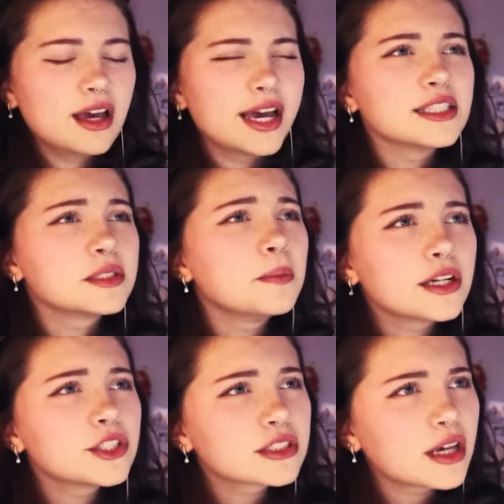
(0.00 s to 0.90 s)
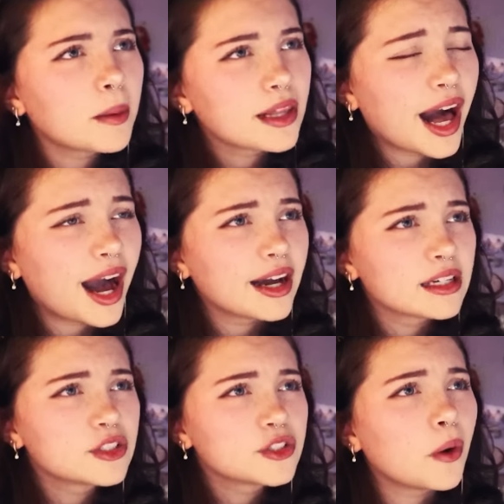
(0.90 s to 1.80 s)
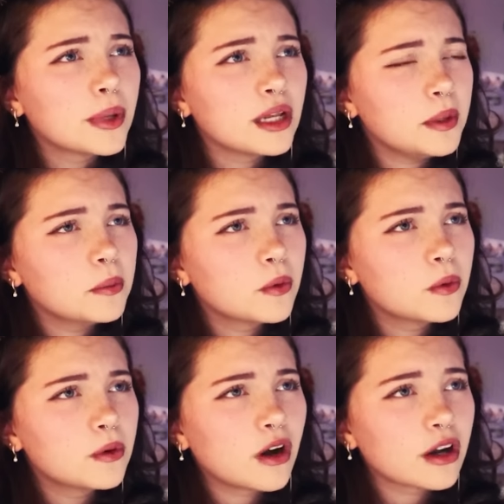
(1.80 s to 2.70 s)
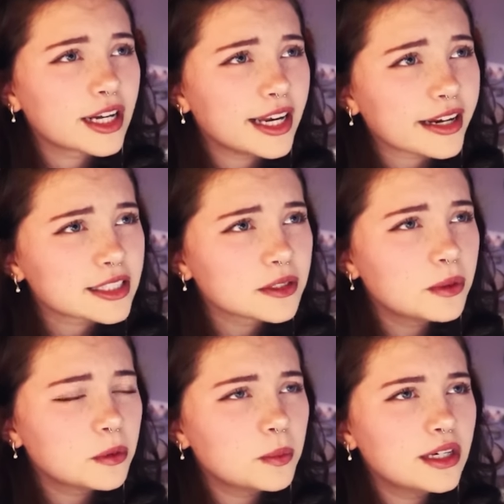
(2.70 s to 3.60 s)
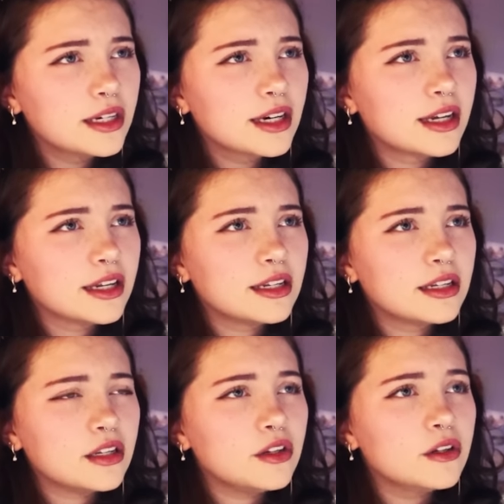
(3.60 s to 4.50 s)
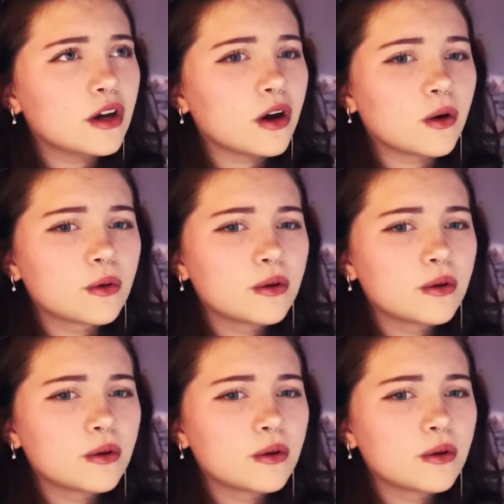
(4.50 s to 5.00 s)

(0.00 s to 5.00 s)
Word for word: As much as I'm glad so many people are connecting with me and, you know,